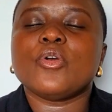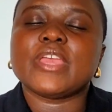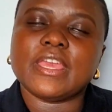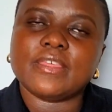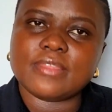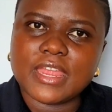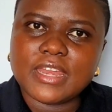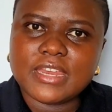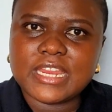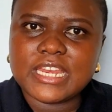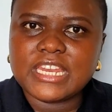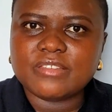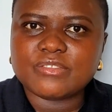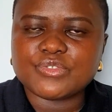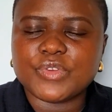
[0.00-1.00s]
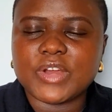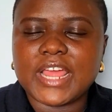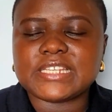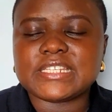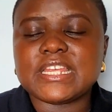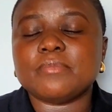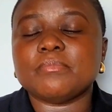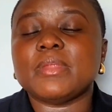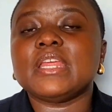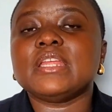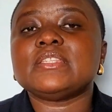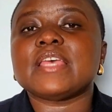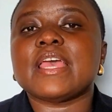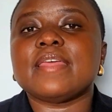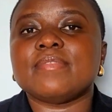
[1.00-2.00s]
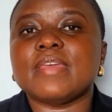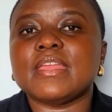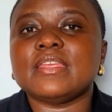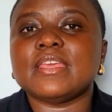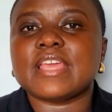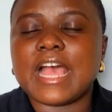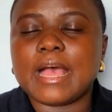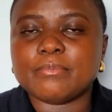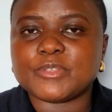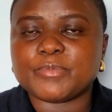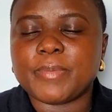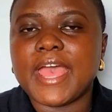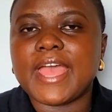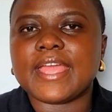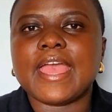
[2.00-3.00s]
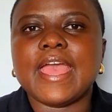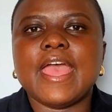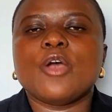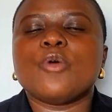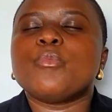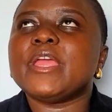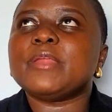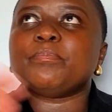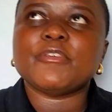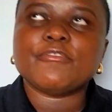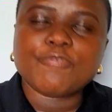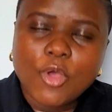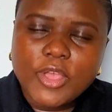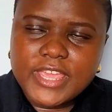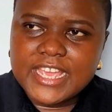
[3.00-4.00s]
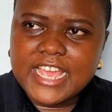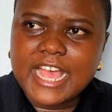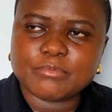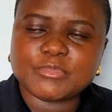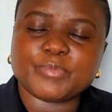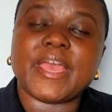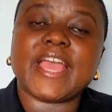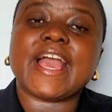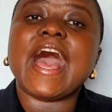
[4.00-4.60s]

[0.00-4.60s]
okay, then he leaves for like 10 minutes and then he comes back. Wait, before he comes back,